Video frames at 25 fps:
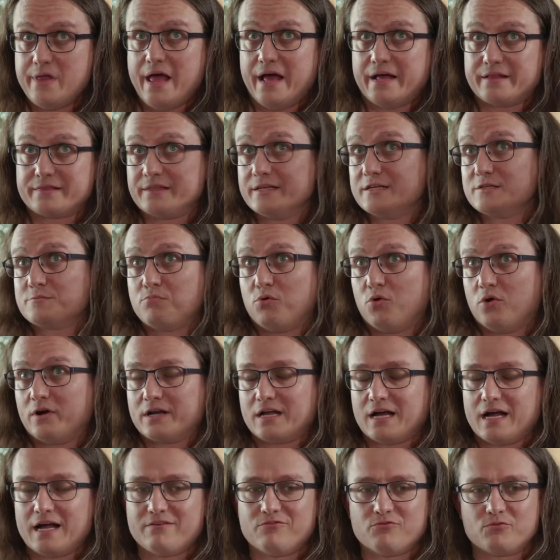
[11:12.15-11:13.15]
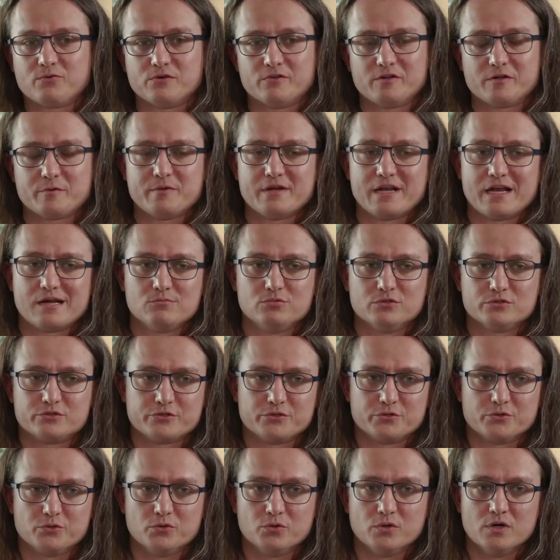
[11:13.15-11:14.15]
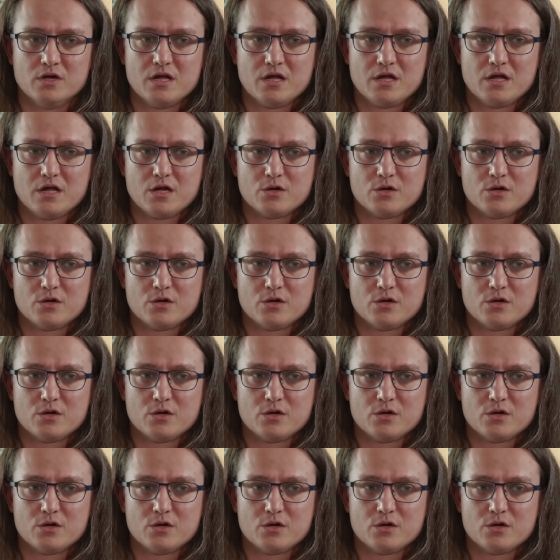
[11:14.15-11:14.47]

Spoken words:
at this point, I haven't really been able to